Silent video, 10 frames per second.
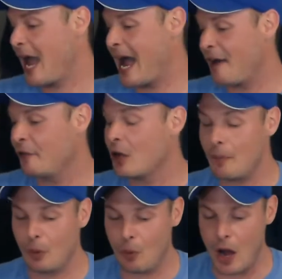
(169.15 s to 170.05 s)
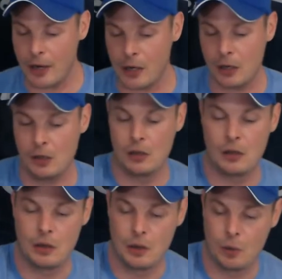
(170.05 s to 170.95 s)
half a cup of water
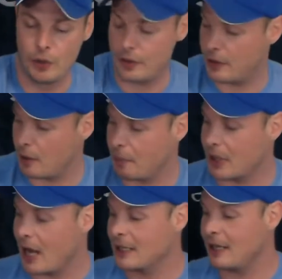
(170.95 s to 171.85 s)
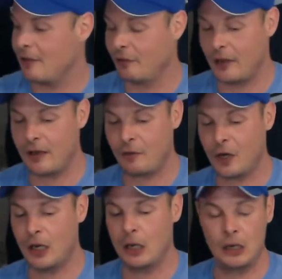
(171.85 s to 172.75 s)
with the picante flavoring.